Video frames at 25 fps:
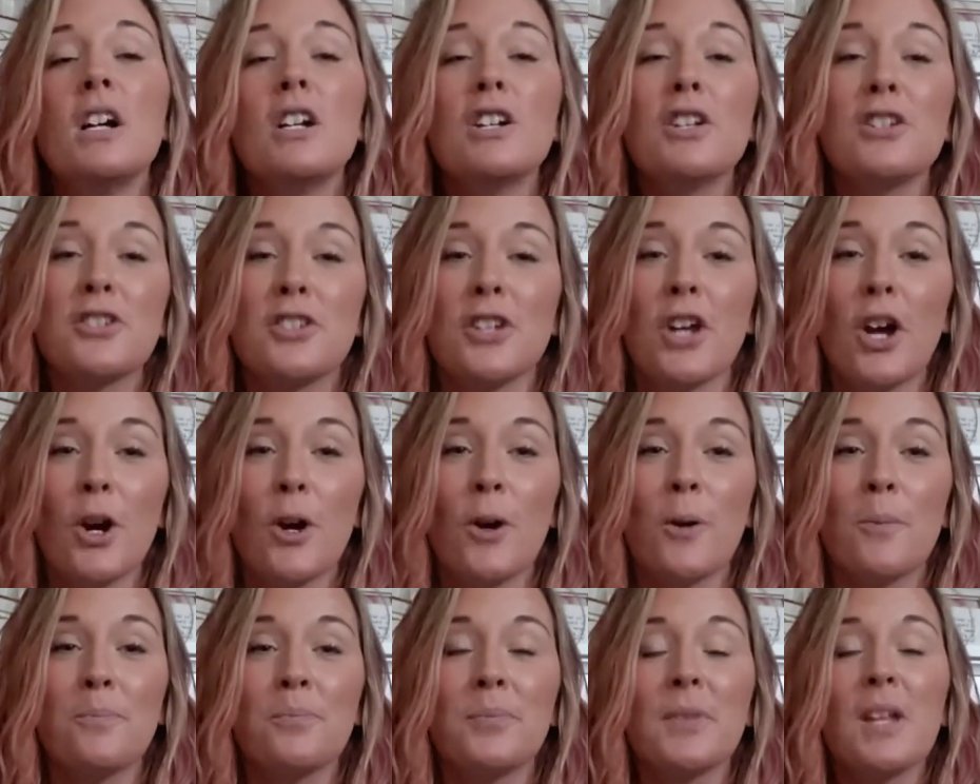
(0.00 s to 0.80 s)

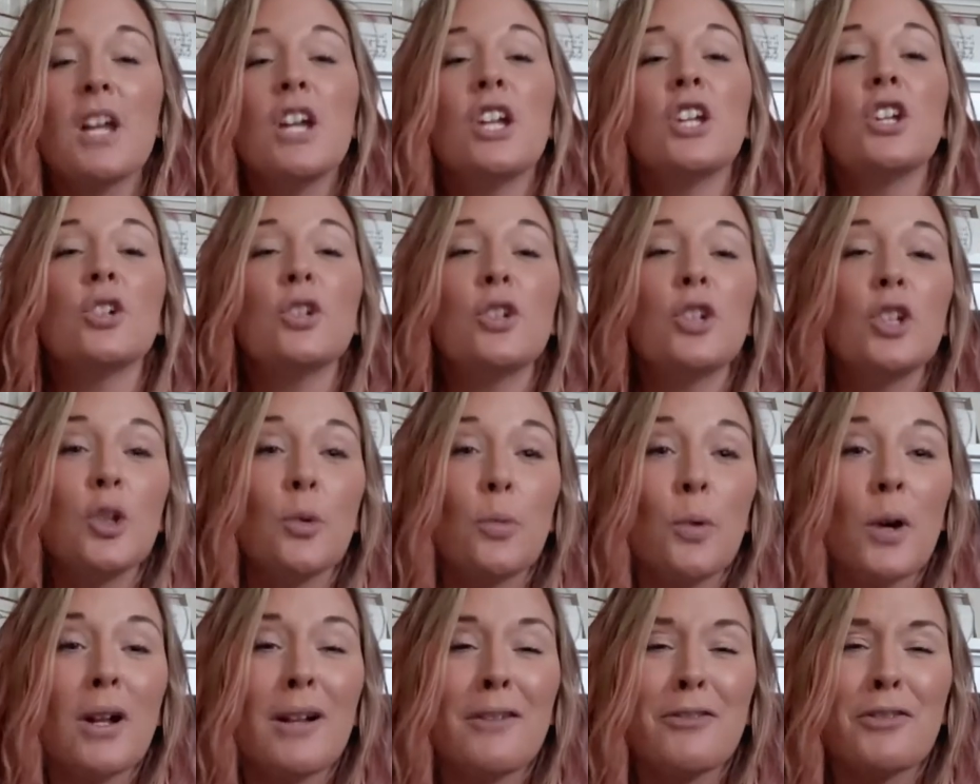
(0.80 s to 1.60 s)
So you
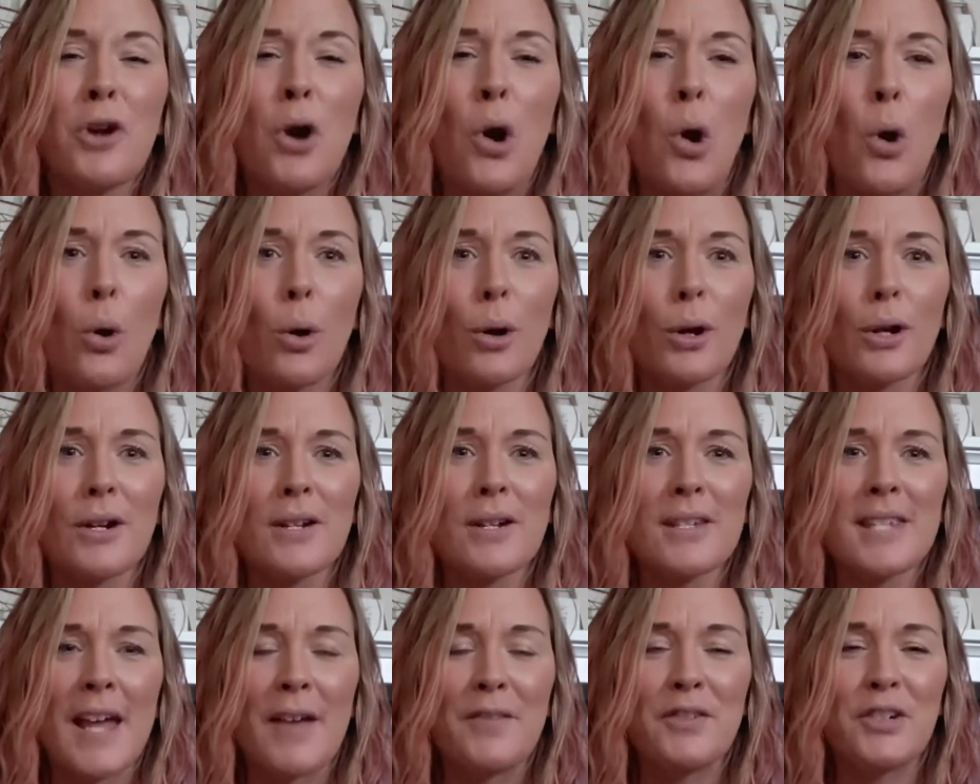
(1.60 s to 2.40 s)
will, of
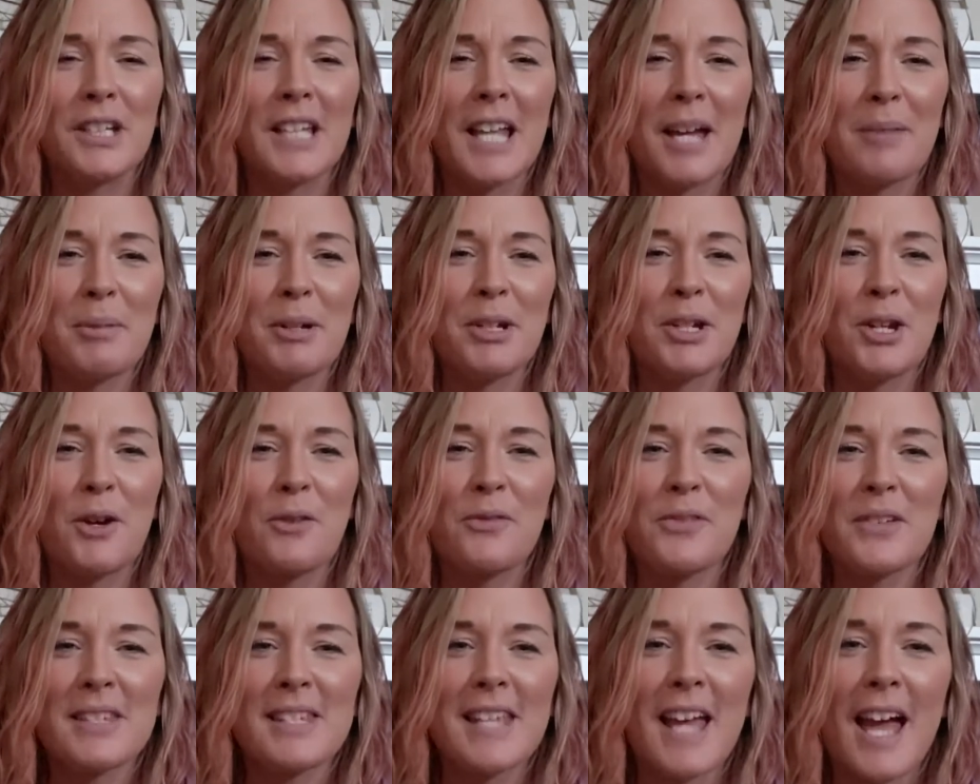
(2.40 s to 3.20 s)
course, have to let me know
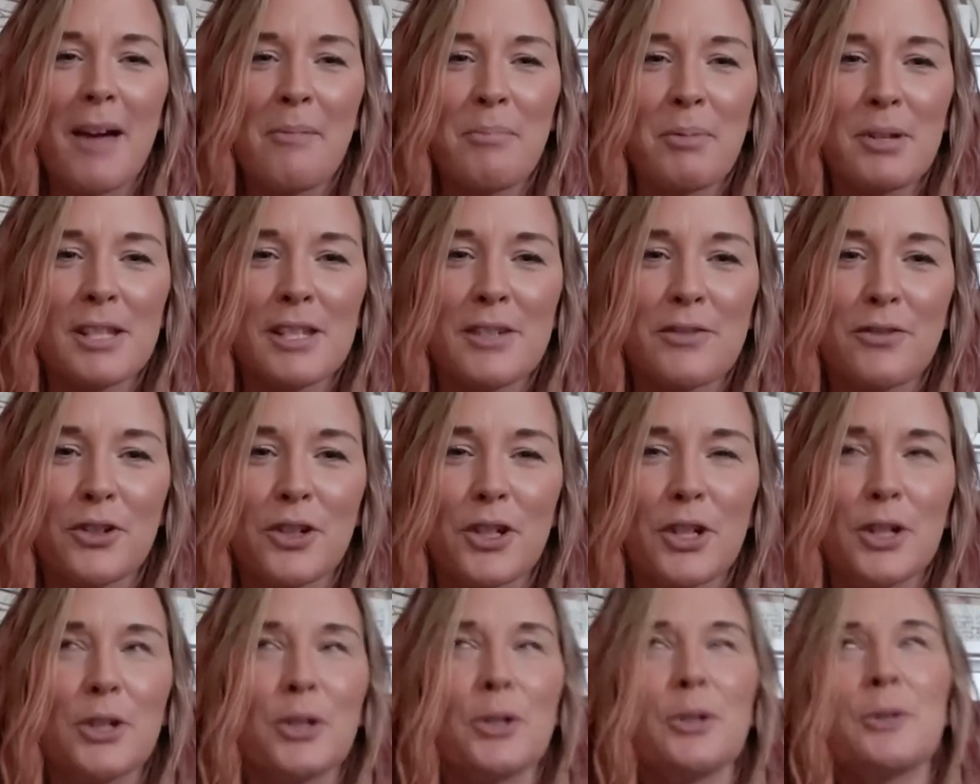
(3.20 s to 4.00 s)
if this happens for
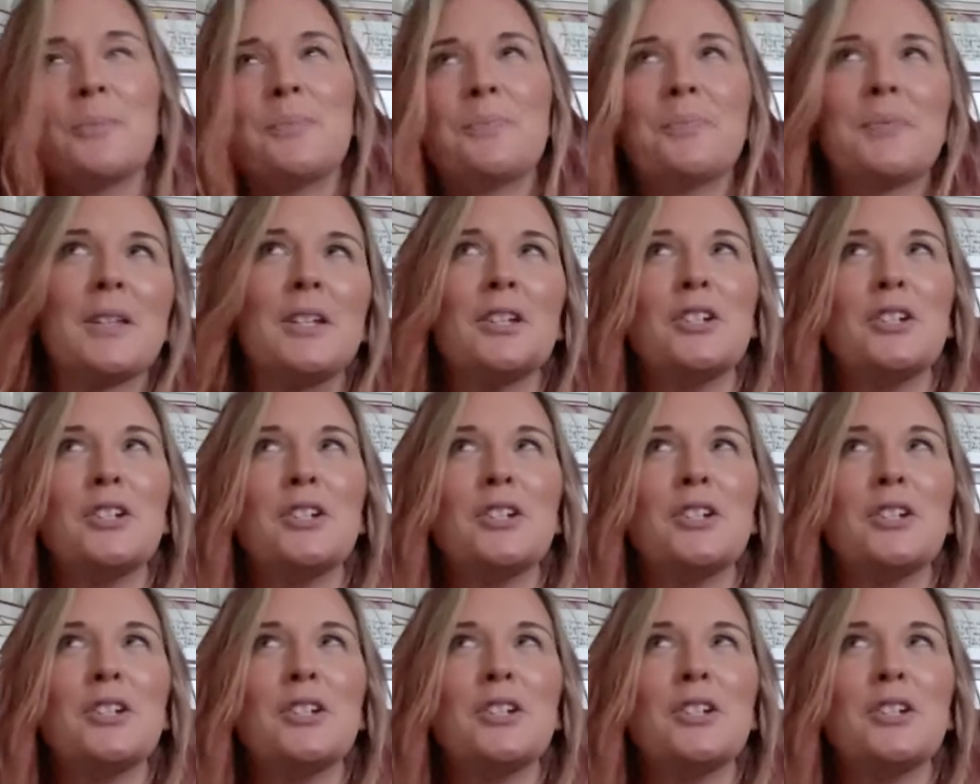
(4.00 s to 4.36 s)
you.